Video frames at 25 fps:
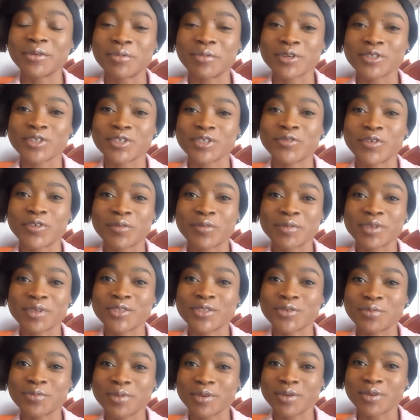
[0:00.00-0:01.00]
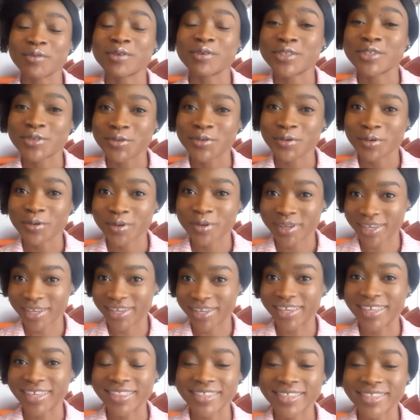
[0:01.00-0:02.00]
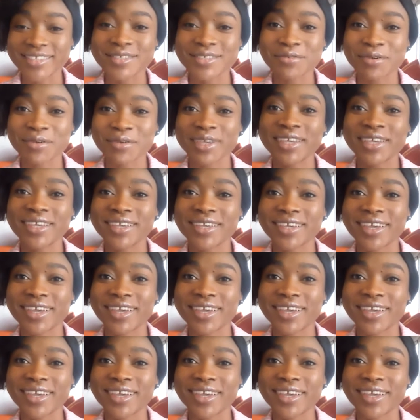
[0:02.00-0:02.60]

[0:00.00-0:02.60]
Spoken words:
pleasure for me to be with you again this week.